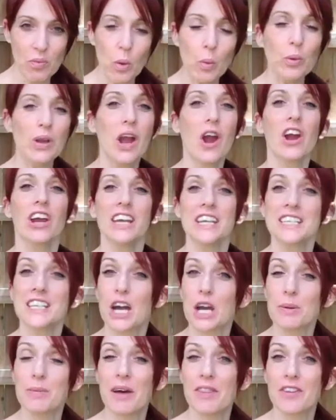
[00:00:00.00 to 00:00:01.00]
We are going to
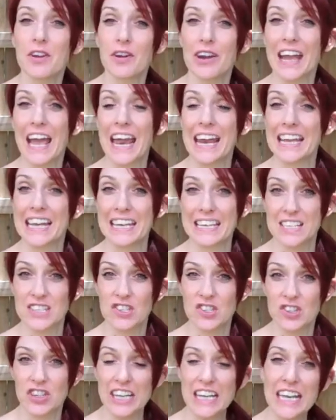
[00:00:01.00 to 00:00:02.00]
talk about the organic
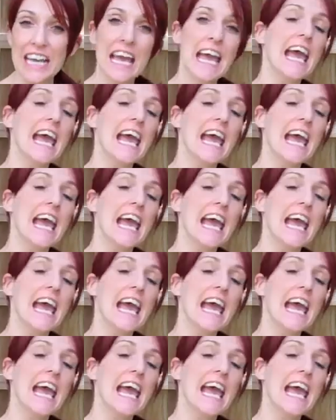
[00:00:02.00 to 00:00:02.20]
industry,